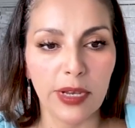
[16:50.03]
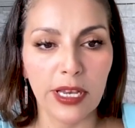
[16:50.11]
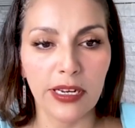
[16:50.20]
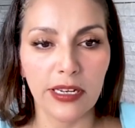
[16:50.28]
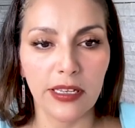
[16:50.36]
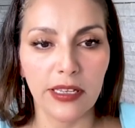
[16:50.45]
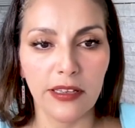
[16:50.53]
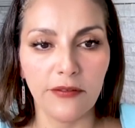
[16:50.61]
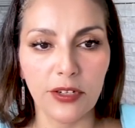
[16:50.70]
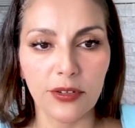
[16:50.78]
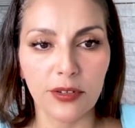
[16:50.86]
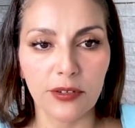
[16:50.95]
But if
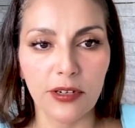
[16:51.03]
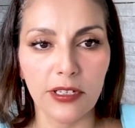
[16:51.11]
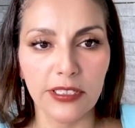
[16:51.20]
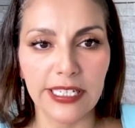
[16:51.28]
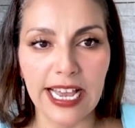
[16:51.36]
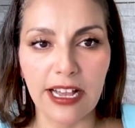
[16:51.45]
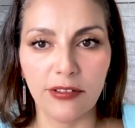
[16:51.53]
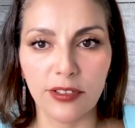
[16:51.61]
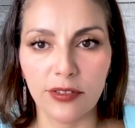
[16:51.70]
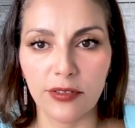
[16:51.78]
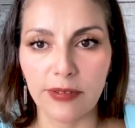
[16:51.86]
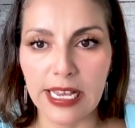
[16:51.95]
you scroll down
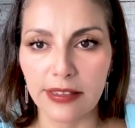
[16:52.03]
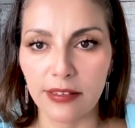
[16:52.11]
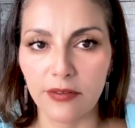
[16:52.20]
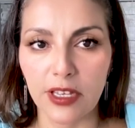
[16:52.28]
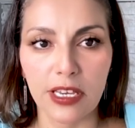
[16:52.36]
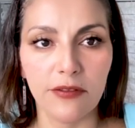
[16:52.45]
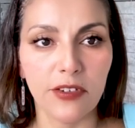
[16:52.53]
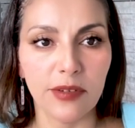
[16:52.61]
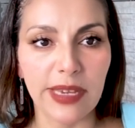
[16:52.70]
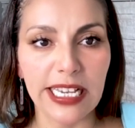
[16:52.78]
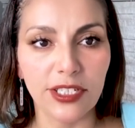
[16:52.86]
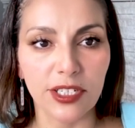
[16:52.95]
to the rest of the
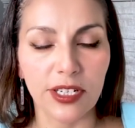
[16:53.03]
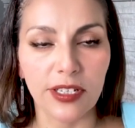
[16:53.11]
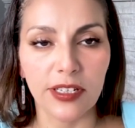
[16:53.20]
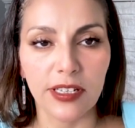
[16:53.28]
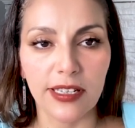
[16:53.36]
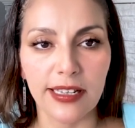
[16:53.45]
information